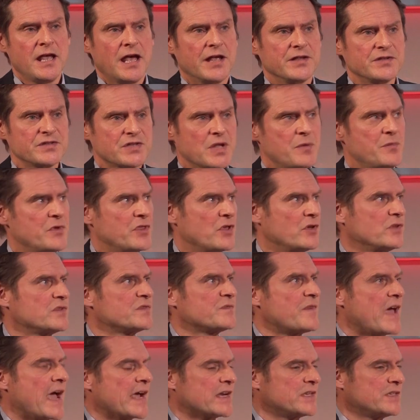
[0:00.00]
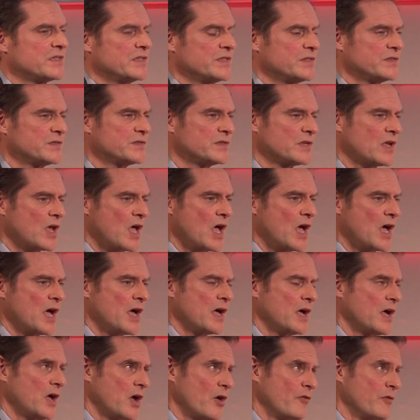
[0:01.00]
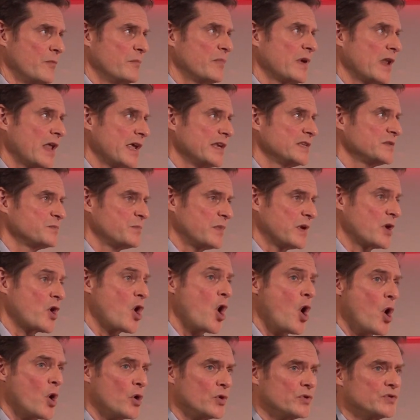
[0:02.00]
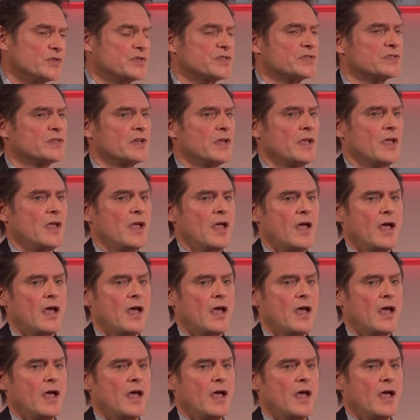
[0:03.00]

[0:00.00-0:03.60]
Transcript: and some of those factors are in place because